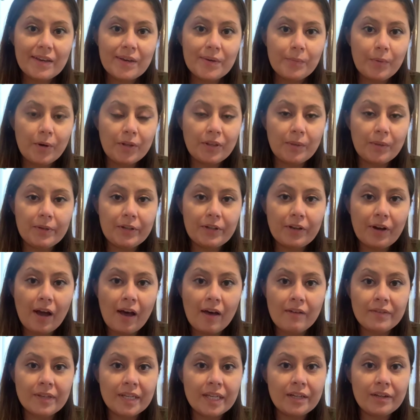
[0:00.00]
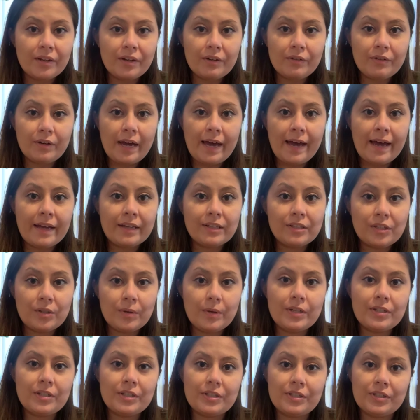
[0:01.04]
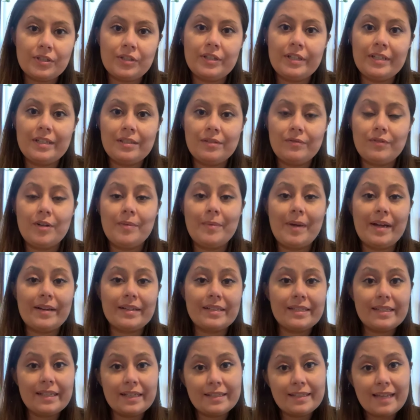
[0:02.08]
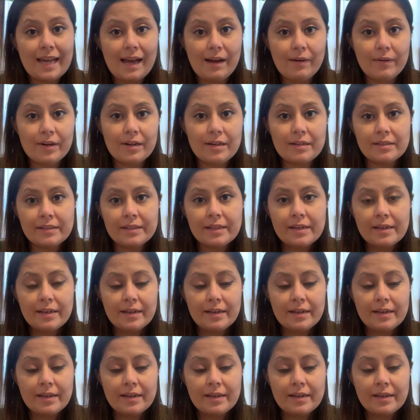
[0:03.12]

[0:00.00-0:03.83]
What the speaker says: put your oven at 200 degrees for about 6 hours